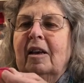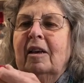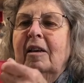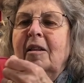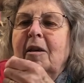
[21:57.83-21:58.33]

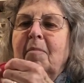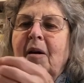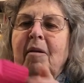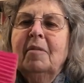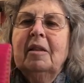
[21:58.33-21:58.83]
In the
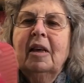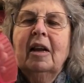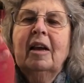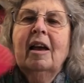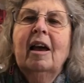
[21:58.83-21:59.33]
apartment that
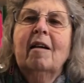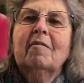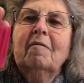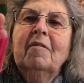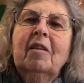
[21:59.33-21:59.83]
I have,
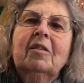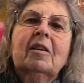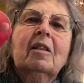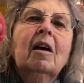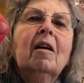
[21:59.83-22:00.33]
I found a
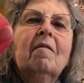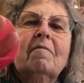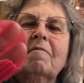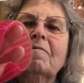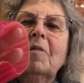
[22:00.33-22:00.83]

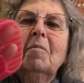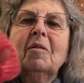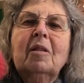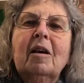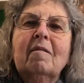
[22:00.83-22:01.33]
glove, rubber
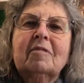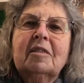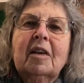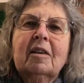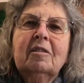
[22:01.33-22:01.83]
glove,
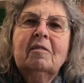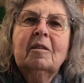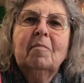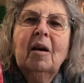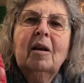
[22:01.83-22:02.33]
stuck to the
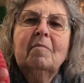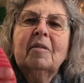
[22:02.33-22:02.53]
bottom